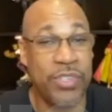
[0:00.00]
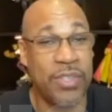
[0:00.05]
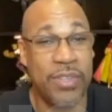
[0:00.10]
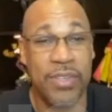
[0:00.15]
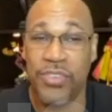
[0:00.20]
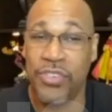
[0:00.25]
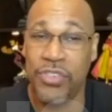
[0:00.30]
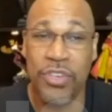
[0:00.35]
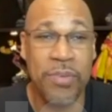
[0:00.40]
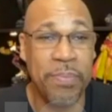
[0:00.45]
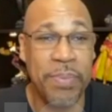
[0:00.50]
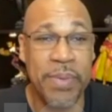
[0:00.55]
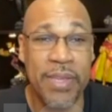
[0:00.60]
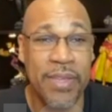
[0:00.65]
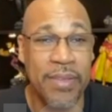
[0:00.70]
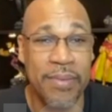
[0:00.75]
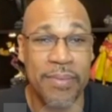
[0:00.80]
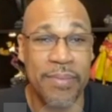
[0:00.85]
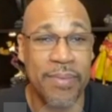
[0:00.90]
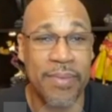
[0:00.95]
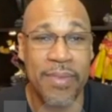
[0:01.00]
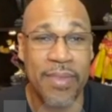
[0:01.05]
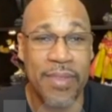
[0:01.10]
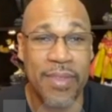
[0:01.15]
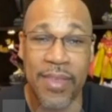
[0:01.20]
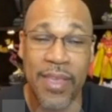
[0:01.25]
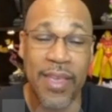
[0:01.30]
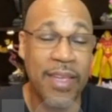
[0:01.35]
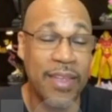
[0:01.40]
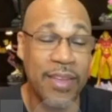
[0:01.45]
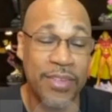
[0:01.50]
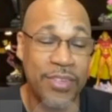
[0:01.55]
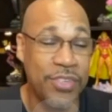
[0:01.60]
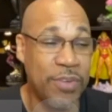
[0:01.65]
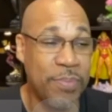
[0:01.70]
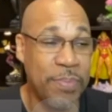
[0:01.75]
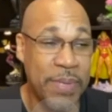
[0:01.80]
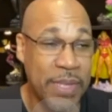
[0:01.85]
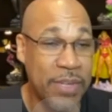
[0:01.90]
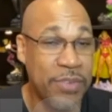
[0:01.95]
should be yeah it
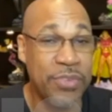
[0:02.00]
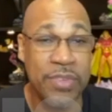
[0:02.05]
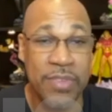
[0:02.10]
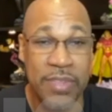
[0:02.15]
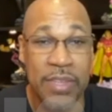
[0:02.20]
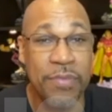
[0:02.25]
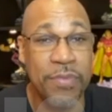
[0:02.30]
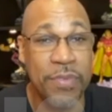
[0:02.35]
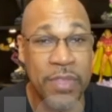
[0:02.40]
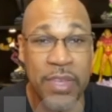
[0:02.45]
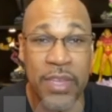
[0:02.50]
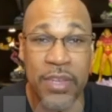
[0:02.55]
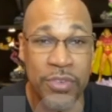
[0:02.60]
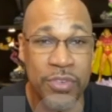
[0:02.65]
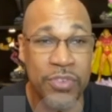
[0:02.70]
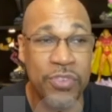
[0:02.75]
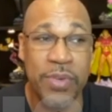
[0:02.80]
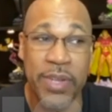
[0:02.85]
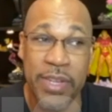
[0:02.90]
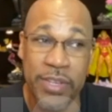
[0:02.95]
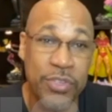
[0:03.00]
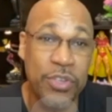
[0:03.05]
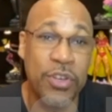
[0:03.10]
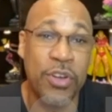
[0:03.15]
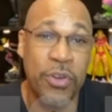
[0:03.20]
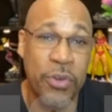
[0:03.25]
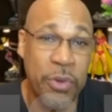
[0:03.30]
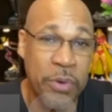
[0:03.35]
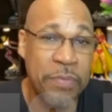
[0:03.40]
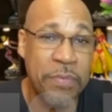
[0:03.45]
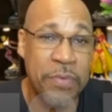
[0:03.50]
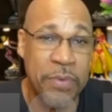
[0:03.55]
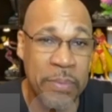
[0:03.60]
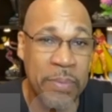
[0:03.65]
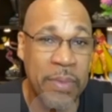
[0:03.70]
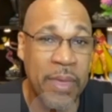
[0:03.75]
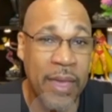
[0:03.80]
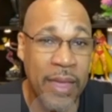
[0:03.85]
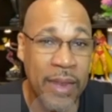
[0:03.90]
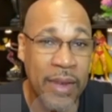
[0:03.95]
should be interesting for the industry they should learn
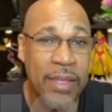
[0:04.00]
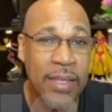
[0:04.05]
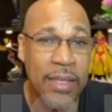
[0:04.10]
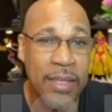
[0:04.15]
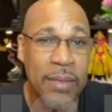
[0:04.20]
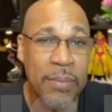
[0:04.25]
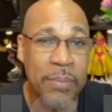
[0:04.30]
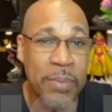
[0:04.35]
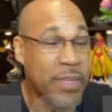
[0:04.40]
from that well,